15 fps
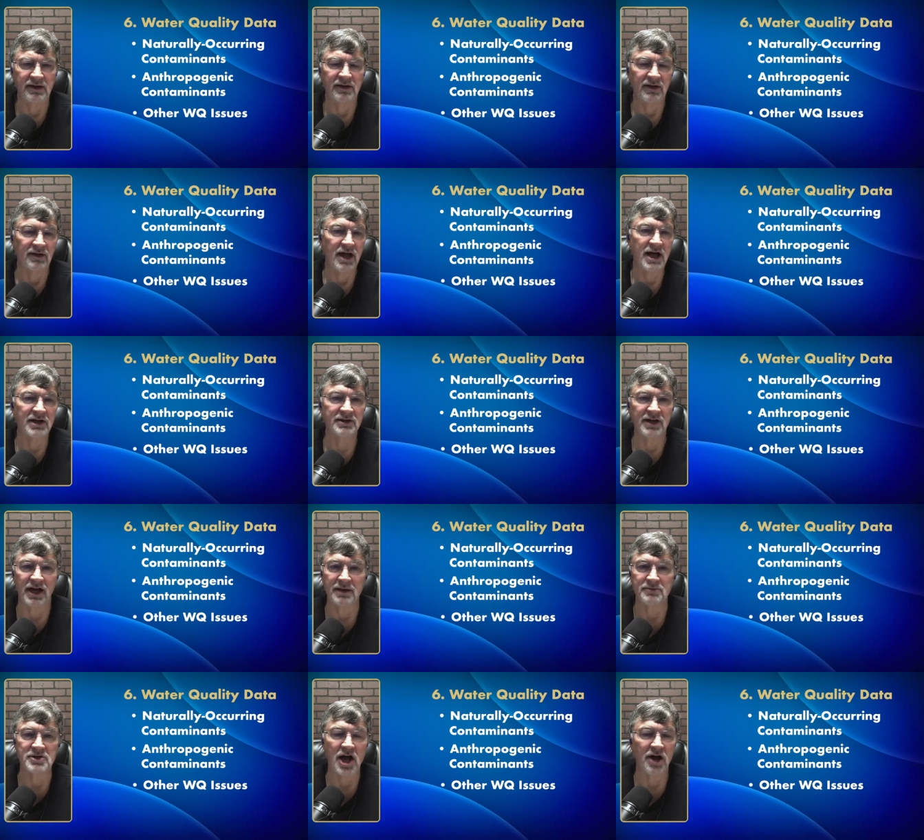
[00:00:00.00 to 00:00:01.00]
And a
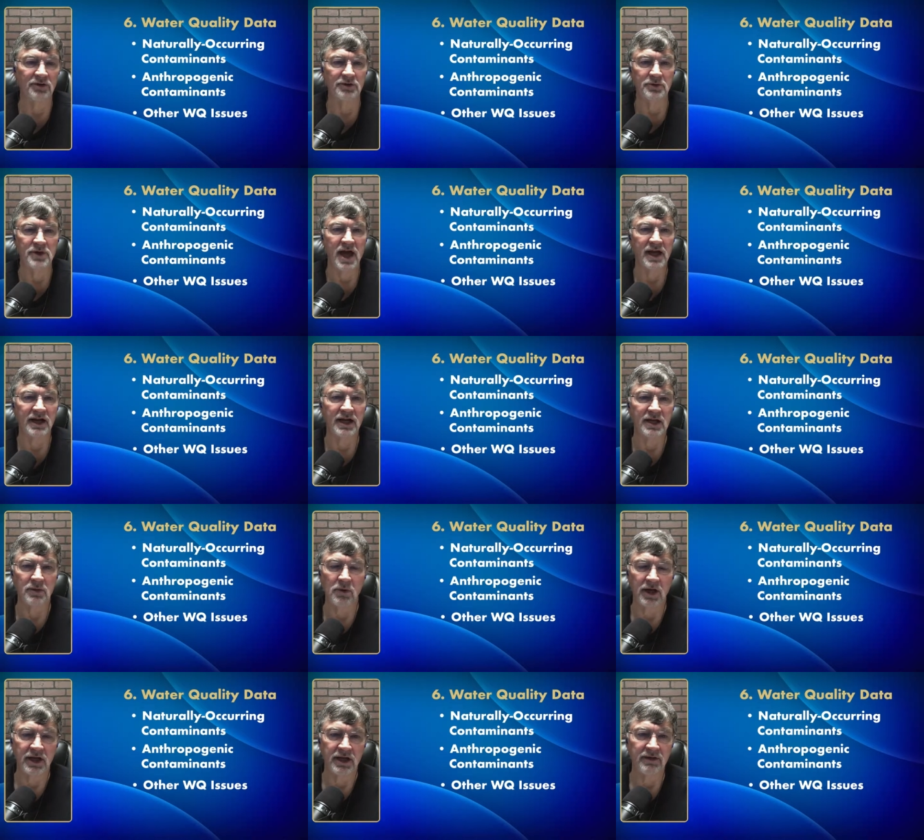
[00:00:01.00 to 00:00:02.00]
lot of times I'll do
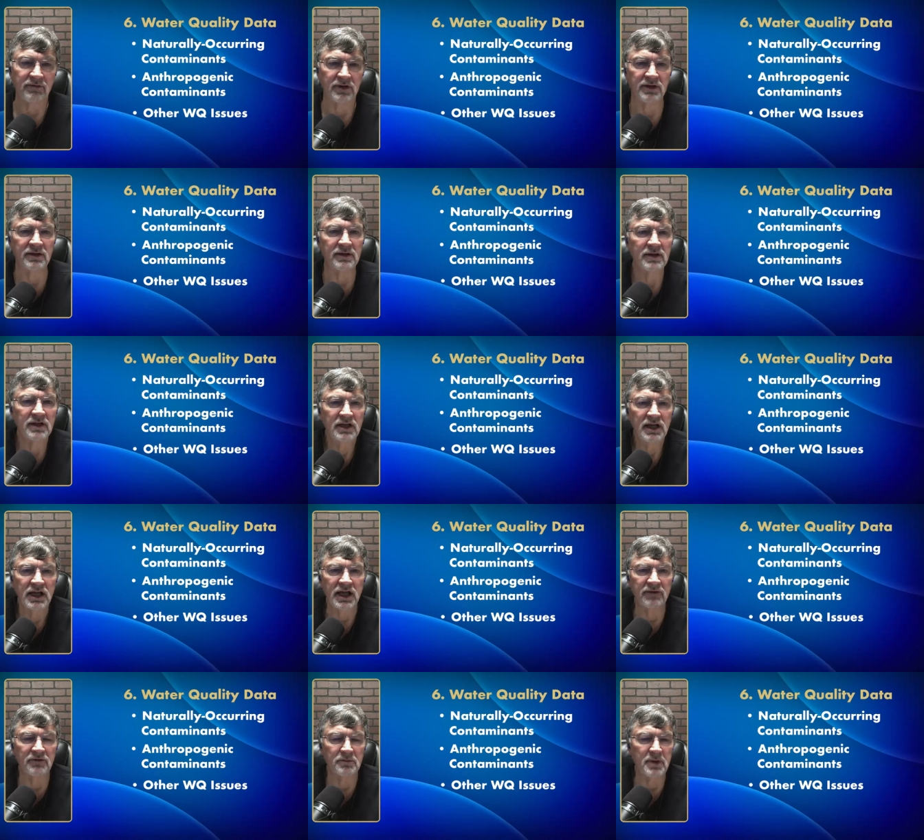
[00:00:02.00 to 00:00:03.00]
that anyway,
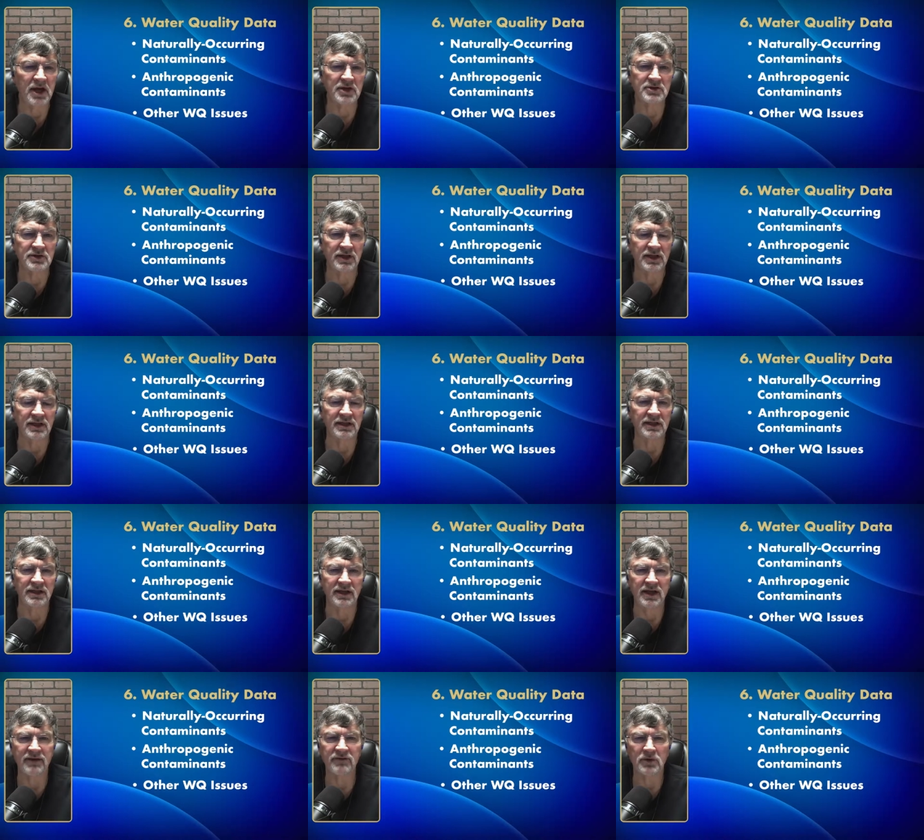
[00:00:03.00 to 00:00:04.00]
even
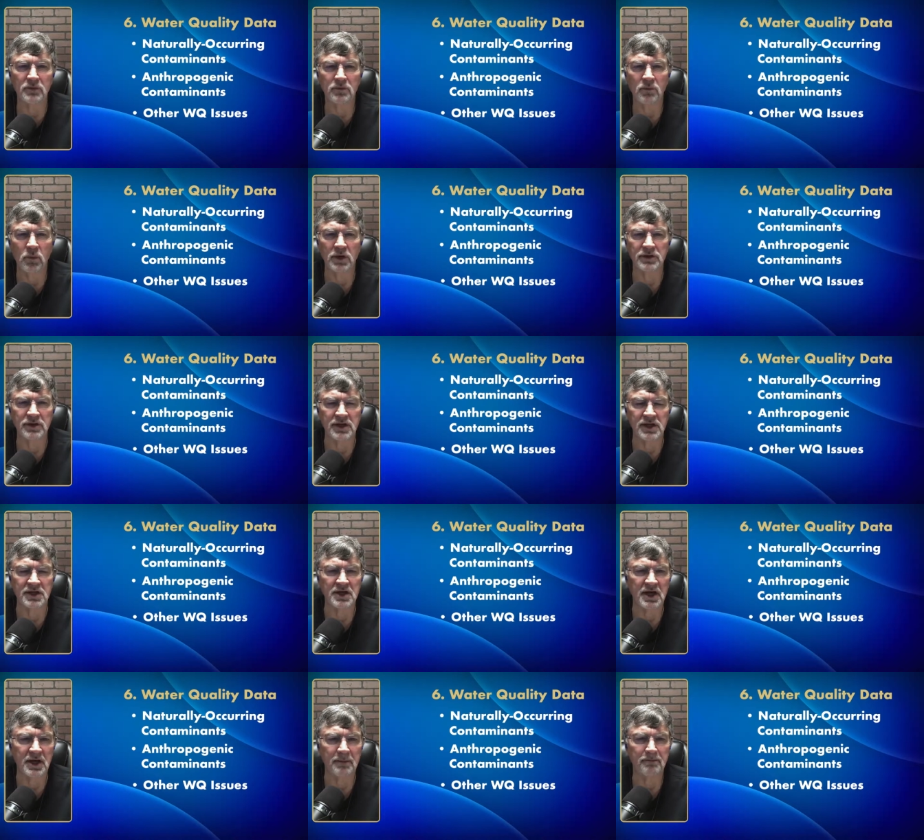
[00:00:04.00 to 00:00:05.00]

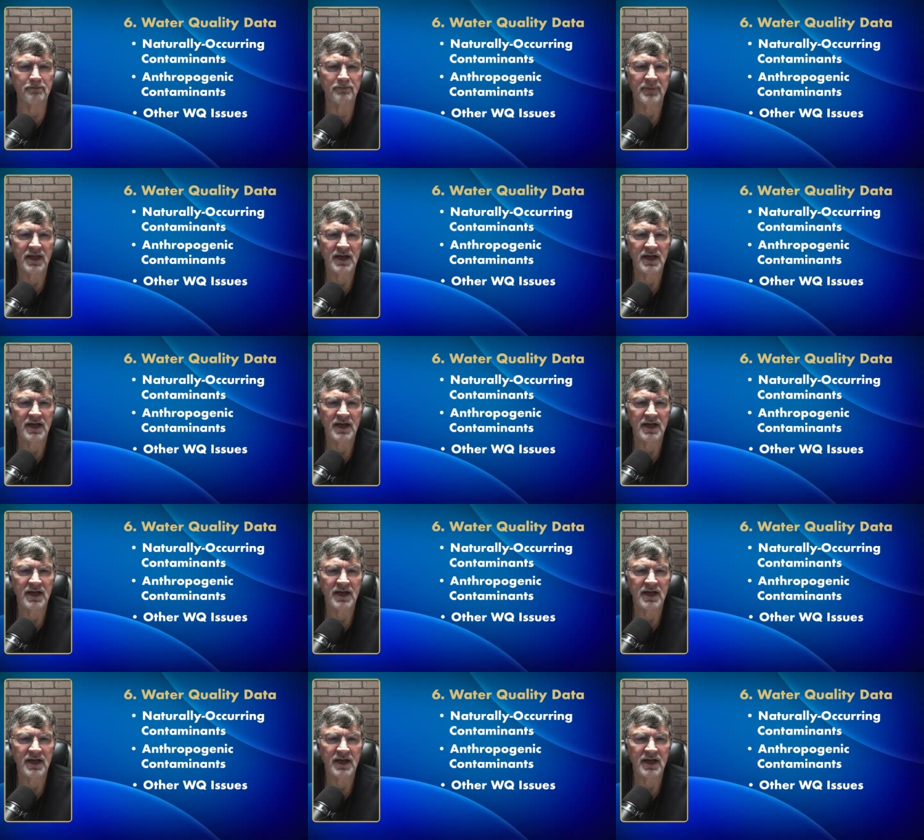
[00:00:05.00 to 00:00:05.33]
with the